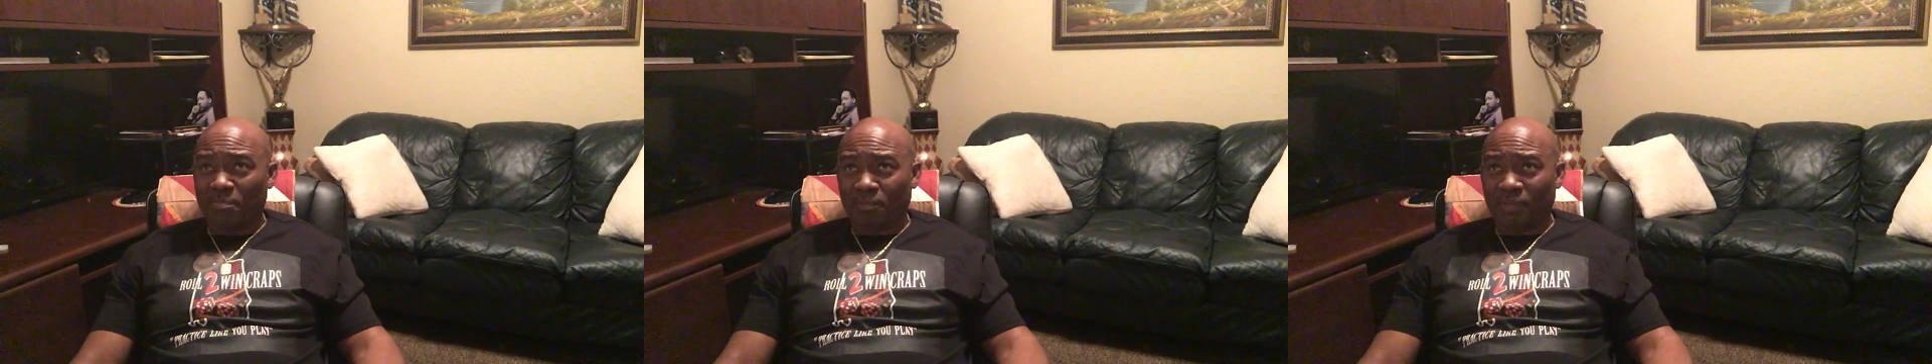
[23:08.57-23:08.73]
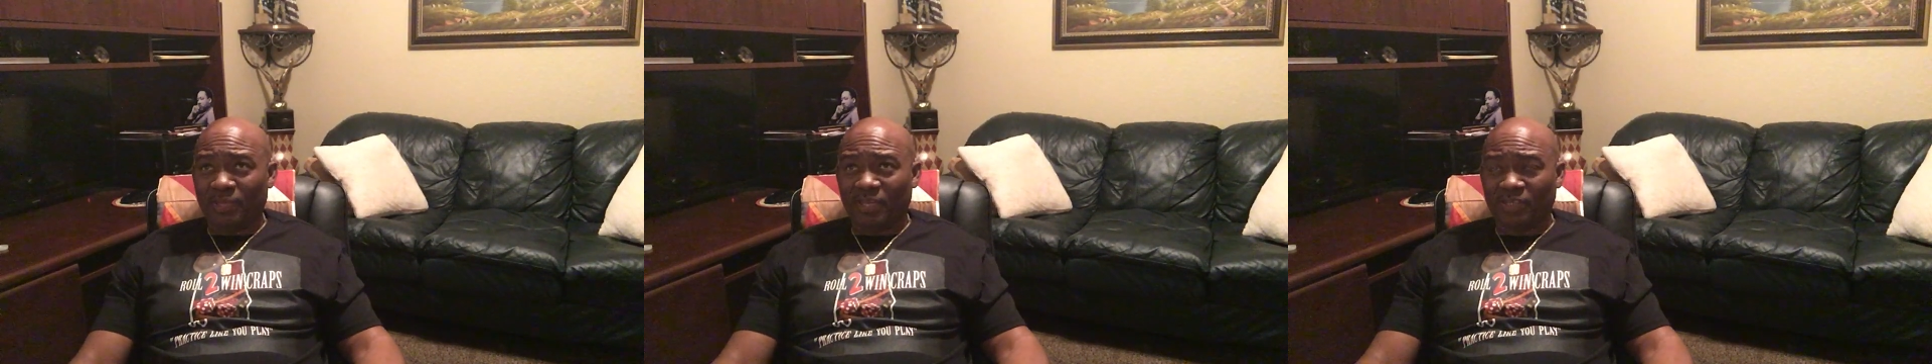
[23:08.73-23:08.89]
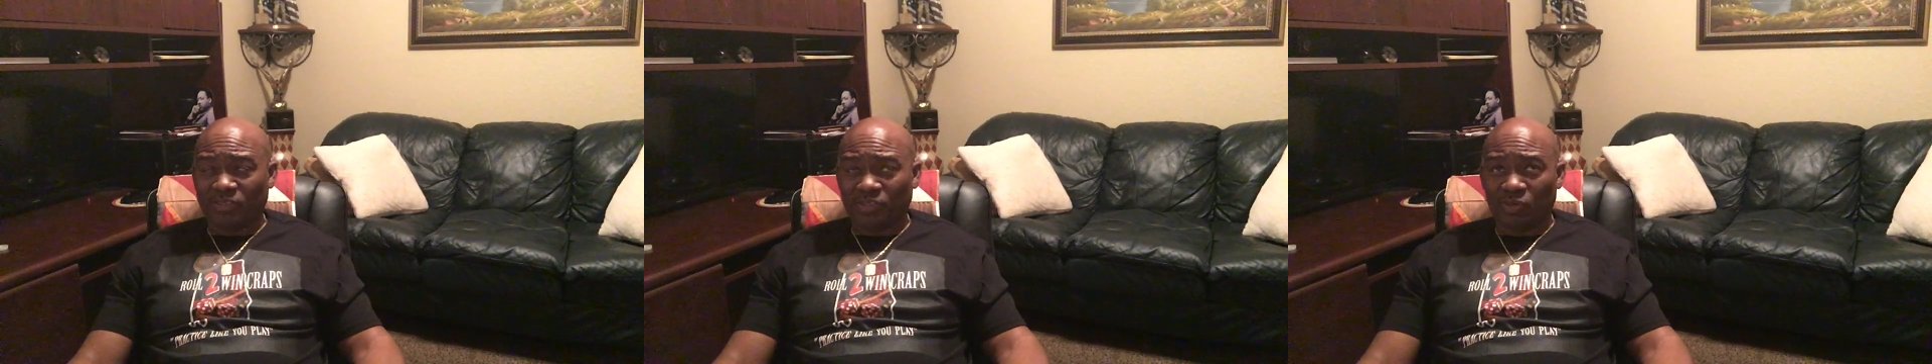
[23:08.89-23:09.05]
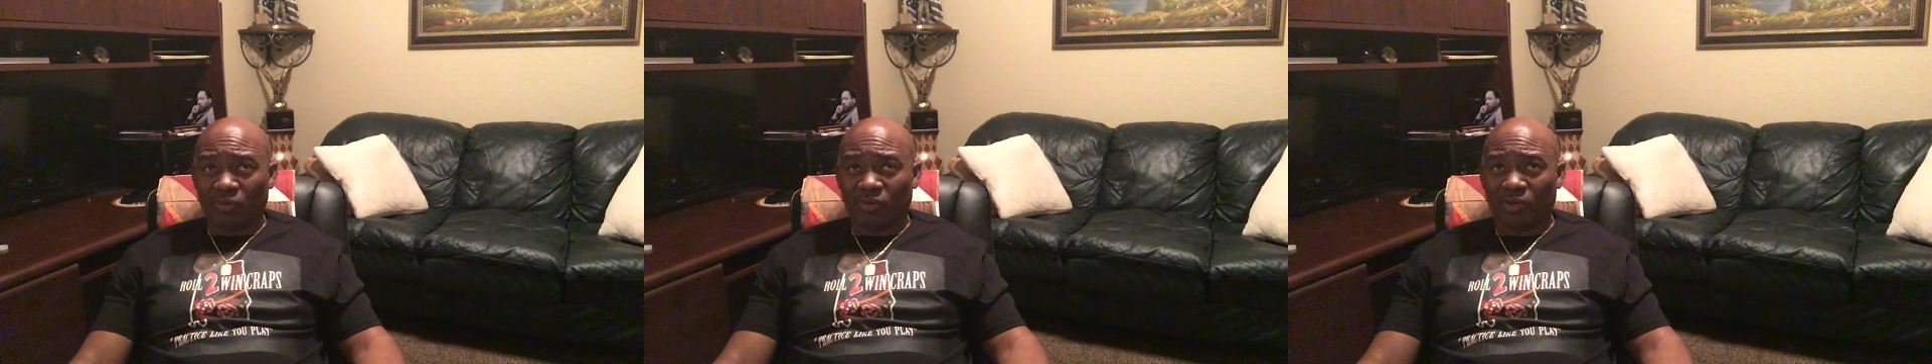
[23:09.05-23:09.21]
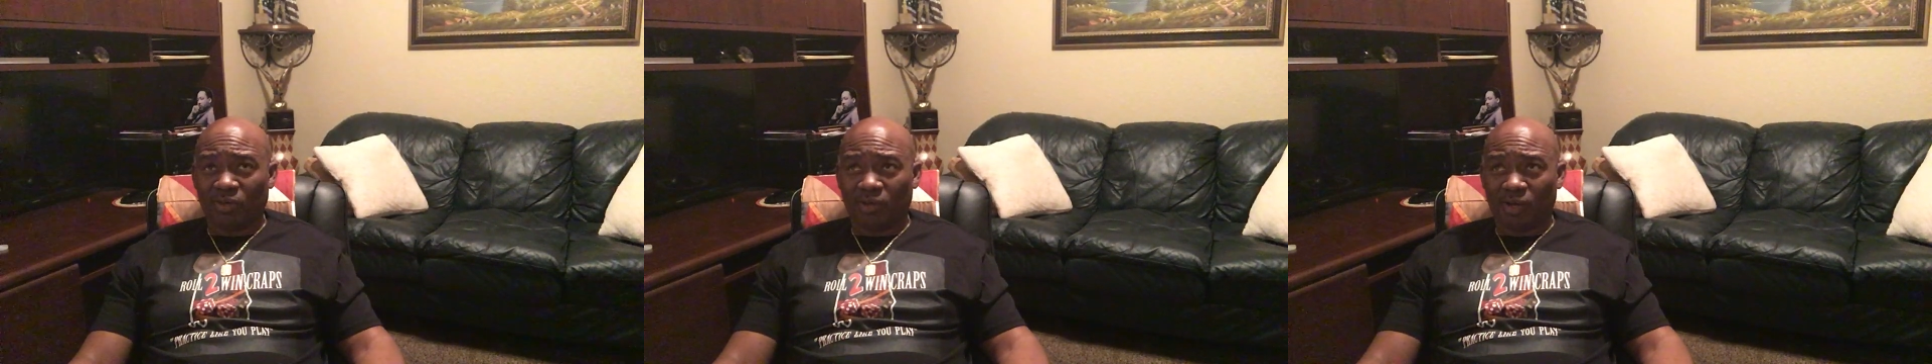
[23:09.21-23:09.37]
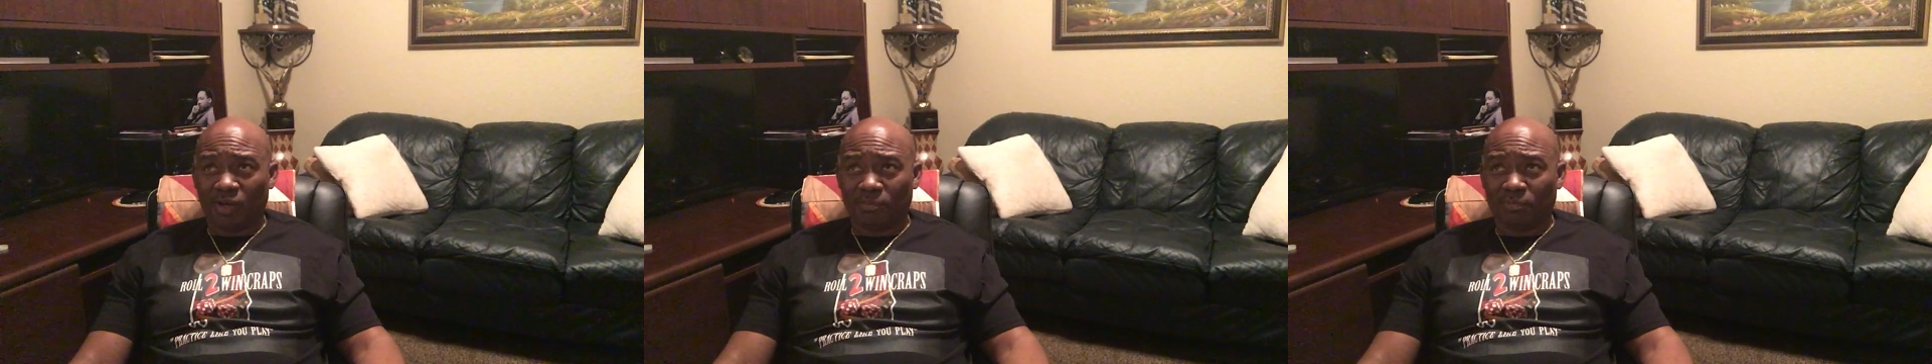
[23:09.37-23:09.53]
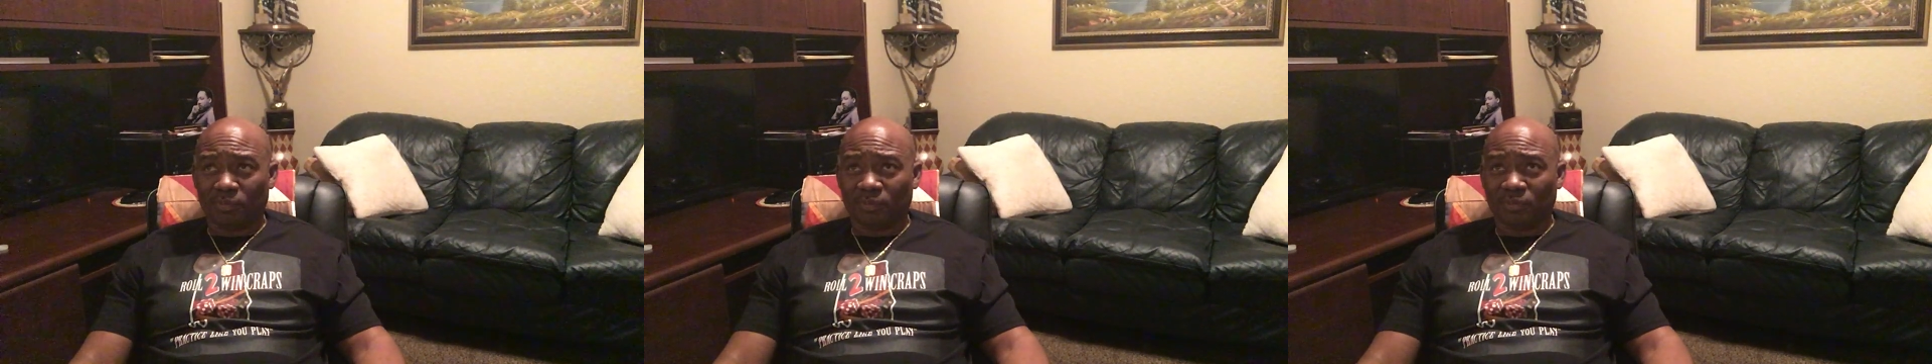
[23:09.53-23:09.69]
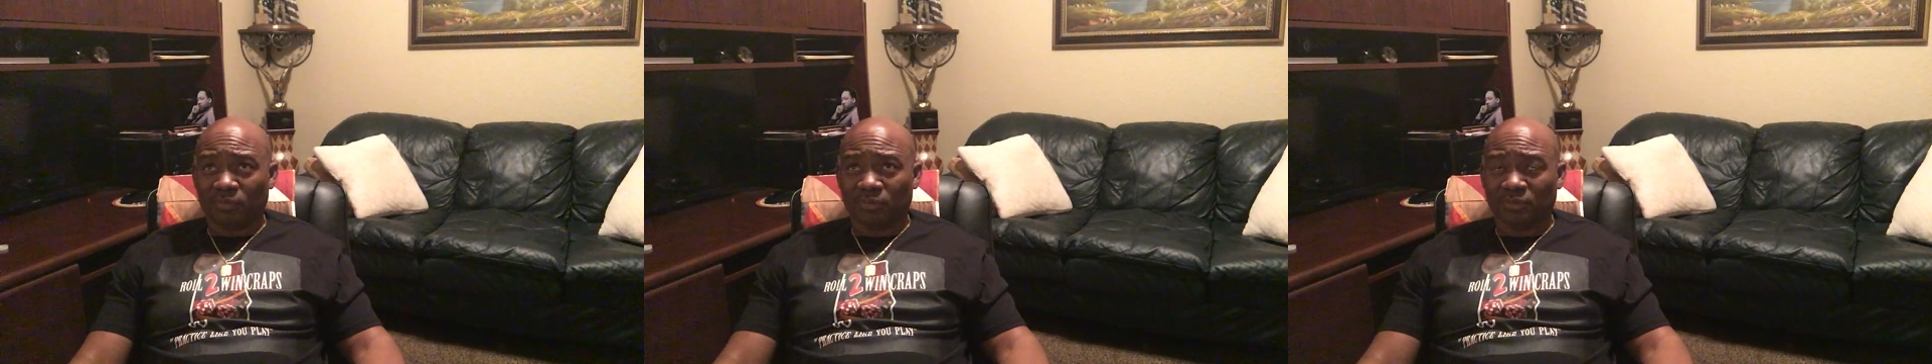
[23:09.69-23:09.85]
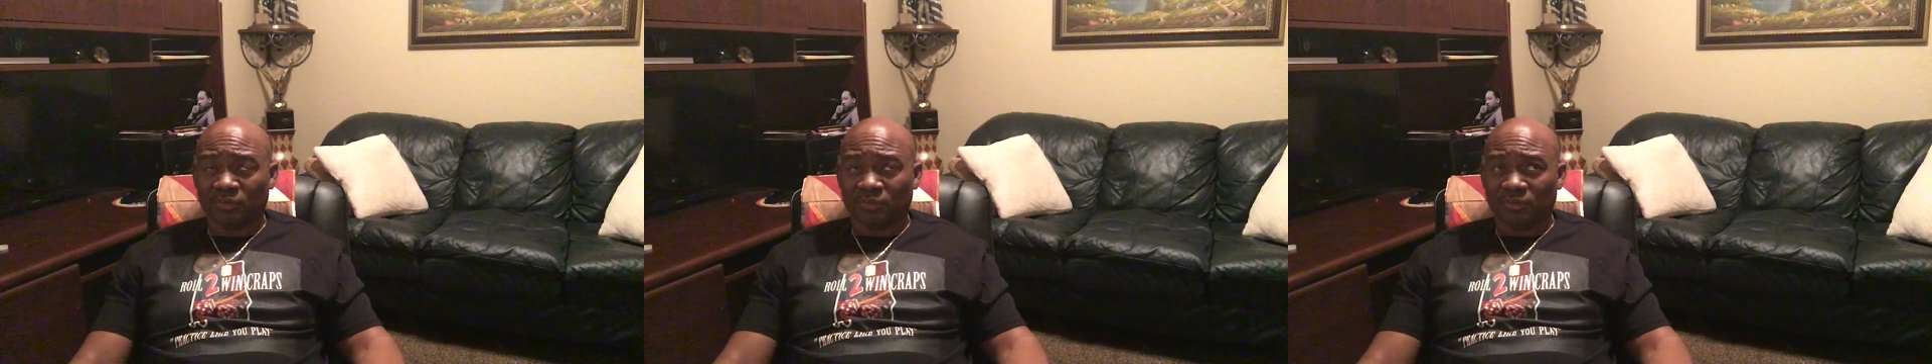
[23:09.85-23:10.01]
PSO'd a couple,